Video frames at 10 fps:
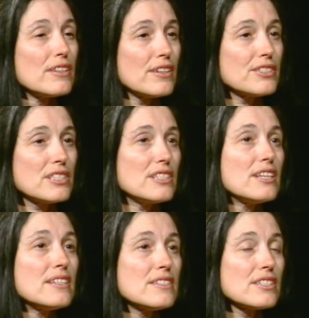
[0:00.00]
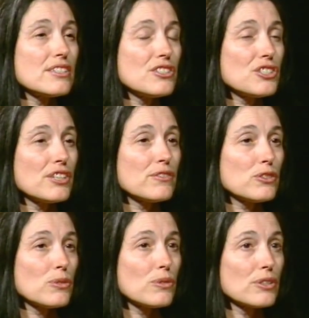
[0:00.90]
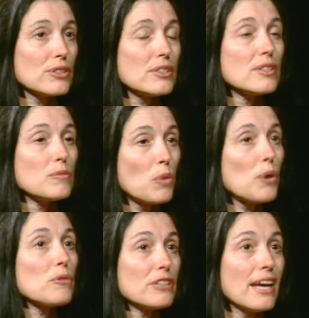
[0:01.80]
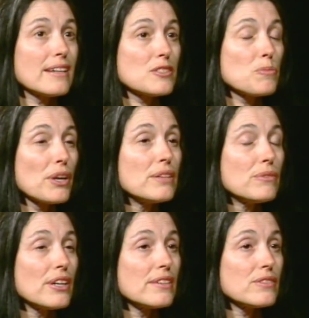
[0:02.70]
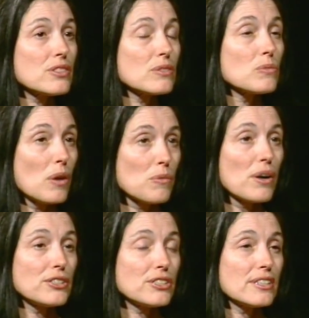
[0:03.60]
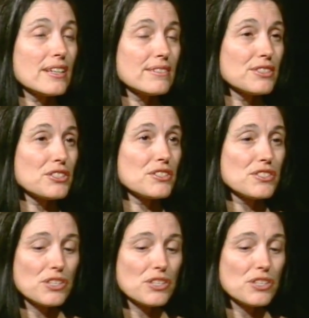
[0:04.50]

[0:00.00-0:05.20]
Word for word: there is a tendency to shift toward more relaxed brainwaves while watching television.